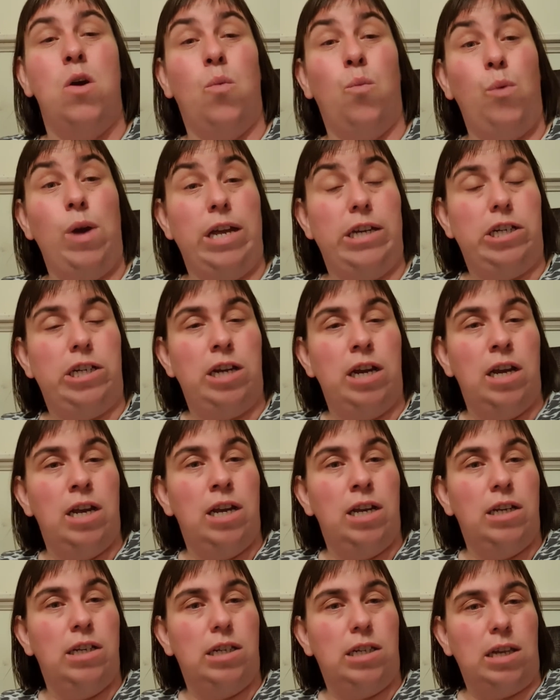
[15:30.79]
which
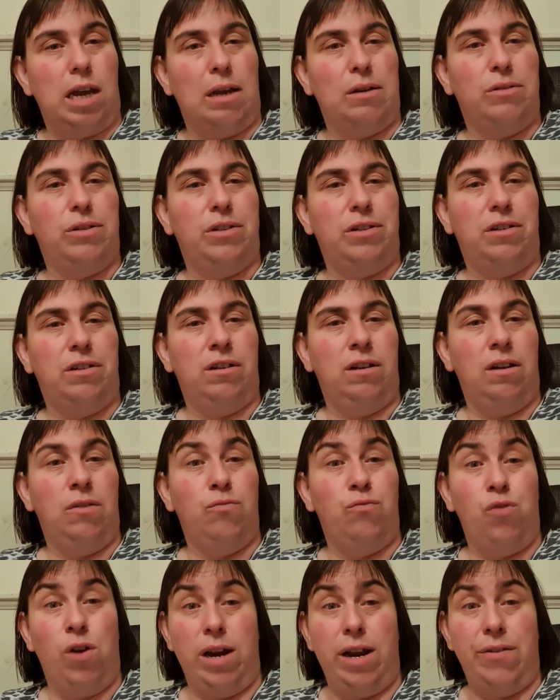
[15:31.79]
sounds
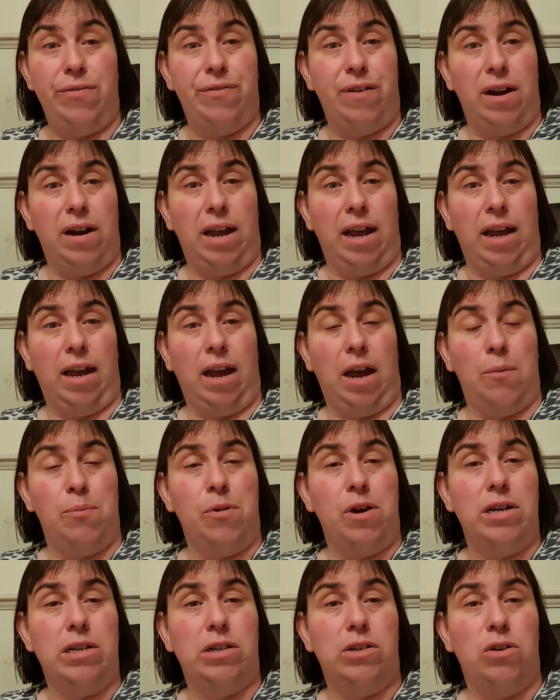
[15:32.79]
really funny,
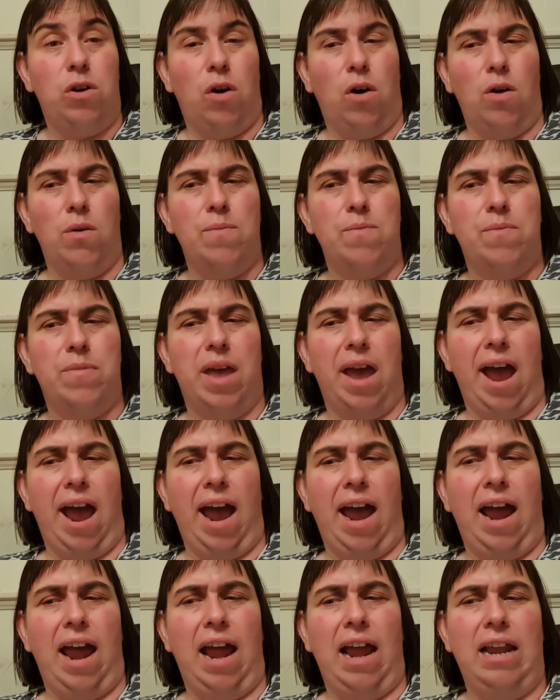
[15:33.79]
but it's not.
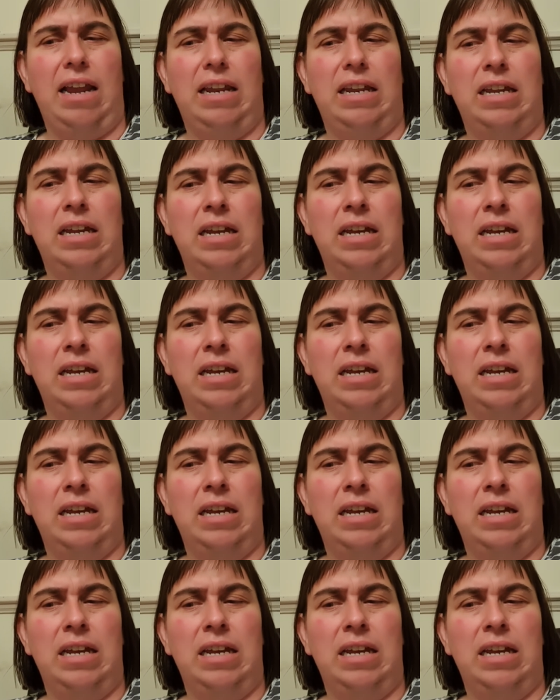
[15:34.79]
And